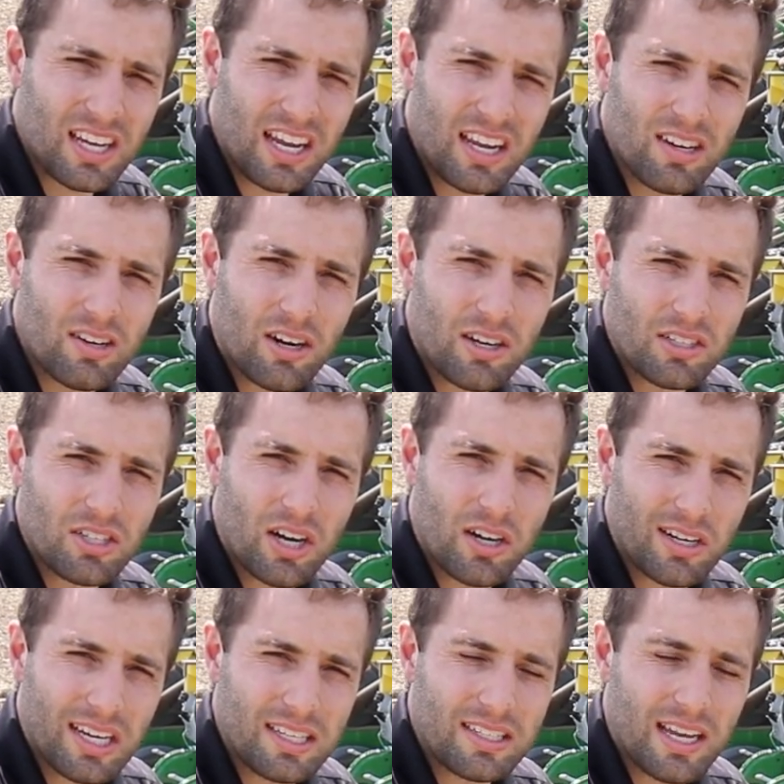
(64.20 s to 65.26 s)
hit our
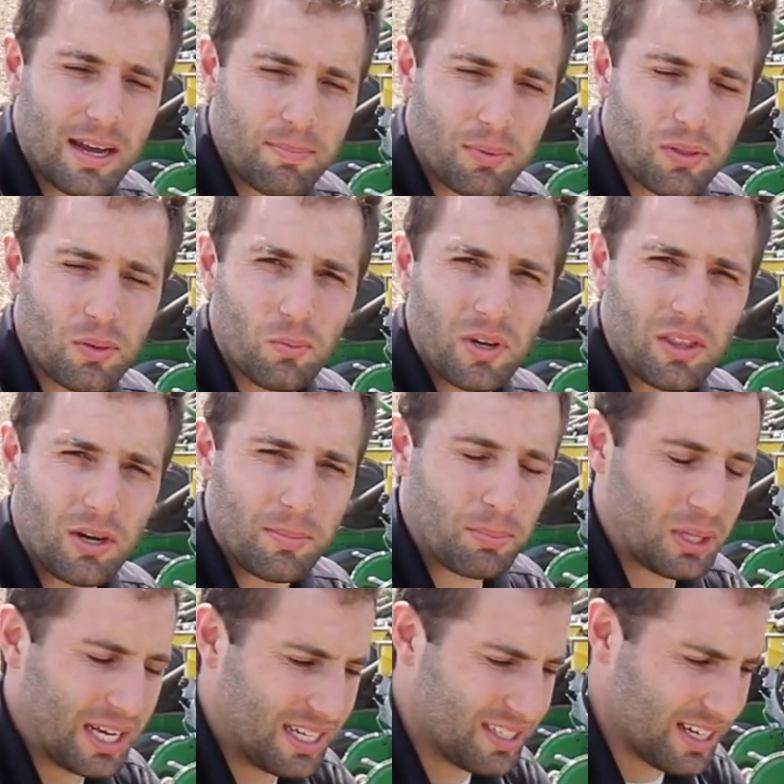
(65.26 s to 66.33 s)
target depth with our
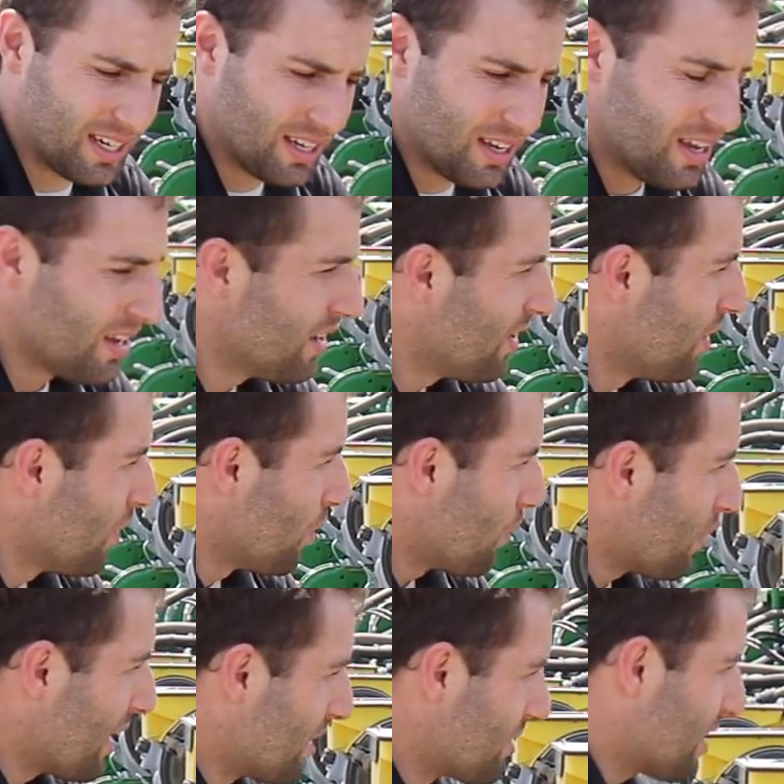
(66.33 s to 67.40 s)
planting,
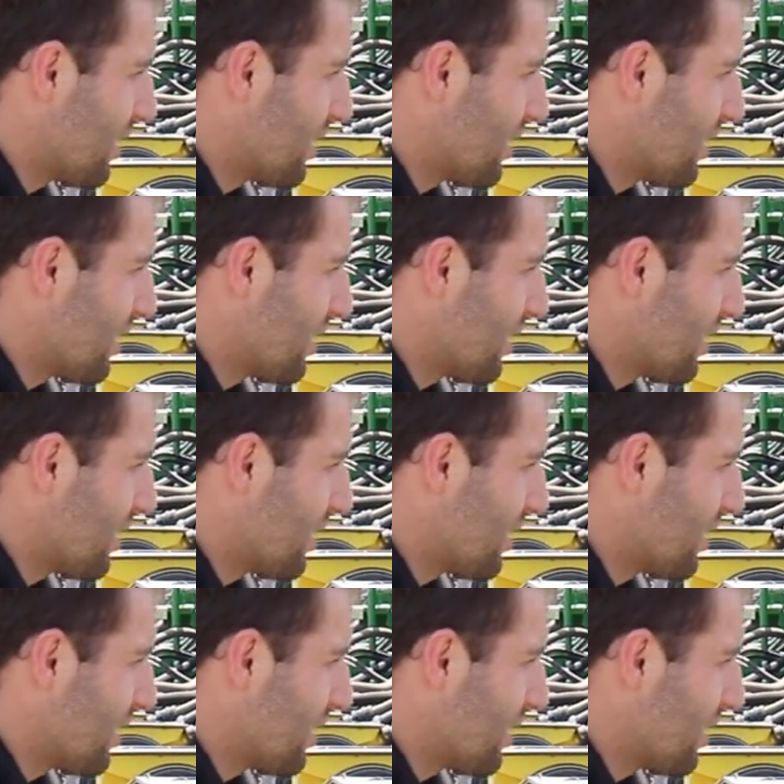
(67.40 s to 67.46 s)
whereas